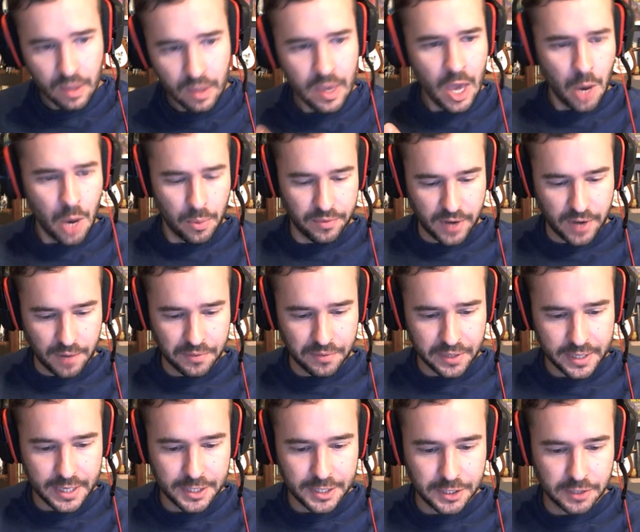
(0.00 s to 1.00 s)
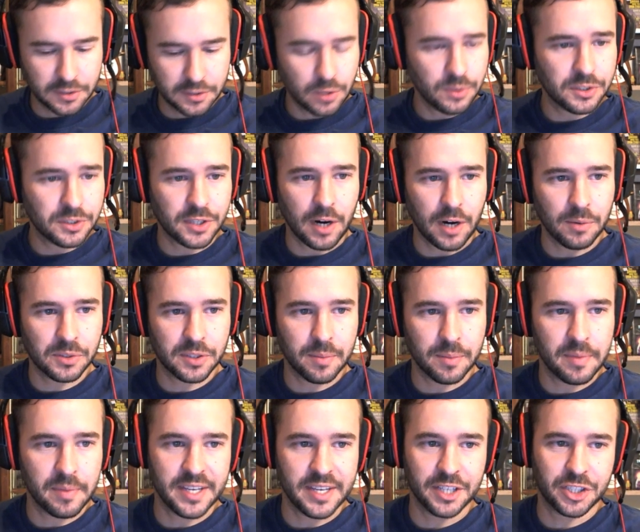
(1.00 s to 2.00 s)
we've covered Gahiji. Let's go and start with
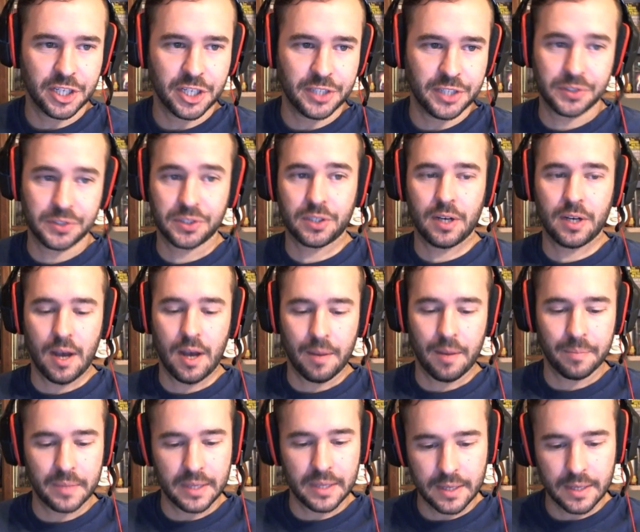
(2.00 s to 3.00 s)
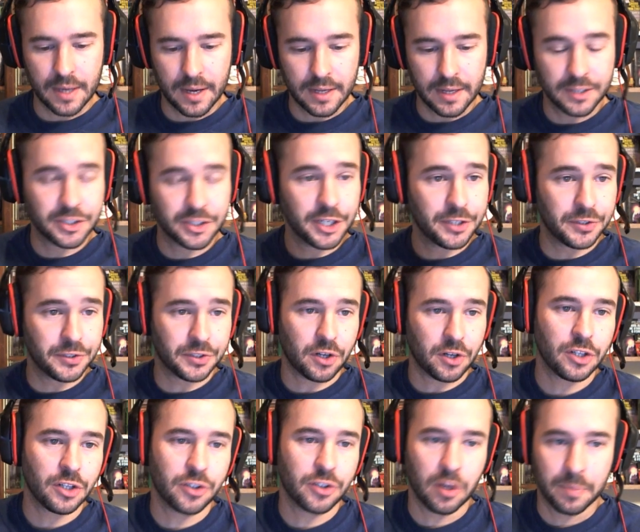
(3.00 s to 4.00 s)
some of the Enchantress
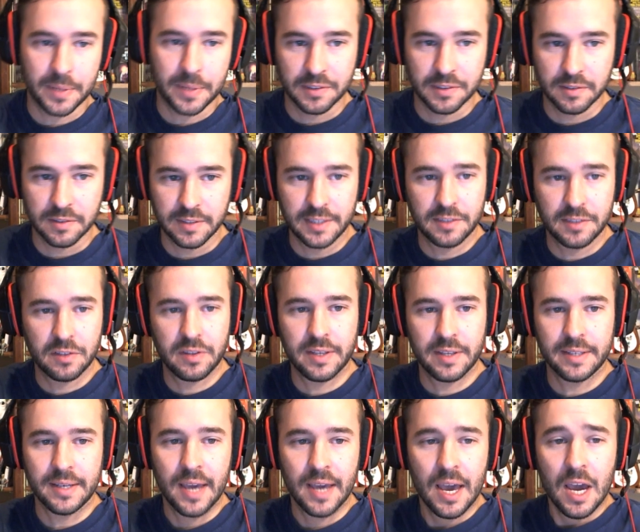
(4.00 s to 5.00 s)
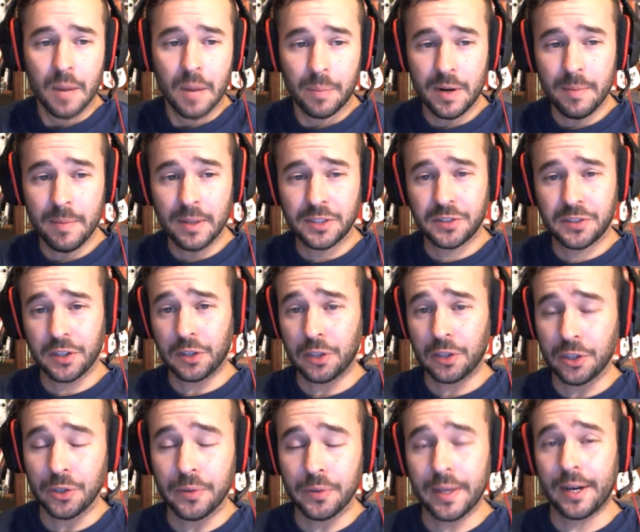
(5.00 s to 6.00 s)
card draw pieces. These are the pretty much the
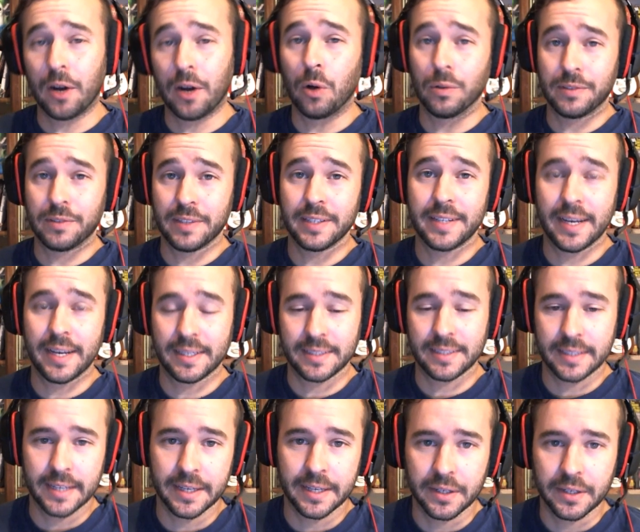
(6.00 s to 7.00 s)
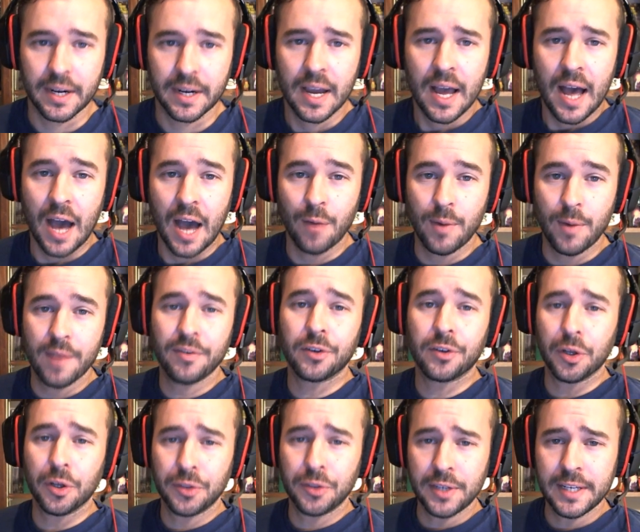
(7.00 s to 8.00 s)
glue that holds the deck together. We have a
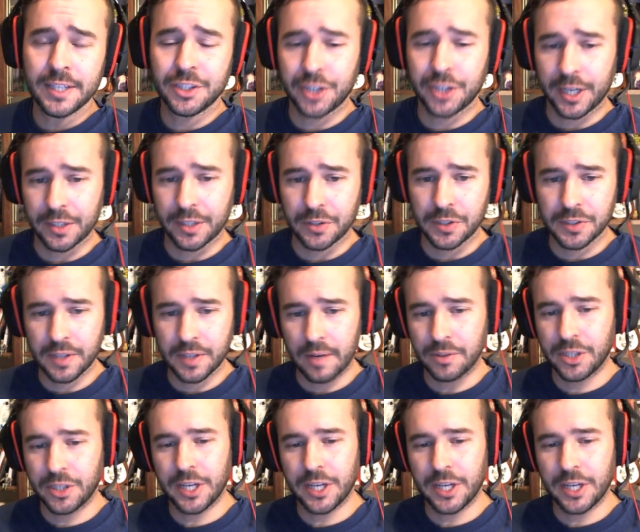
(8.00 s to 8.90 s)
Growthian Enchantress. She has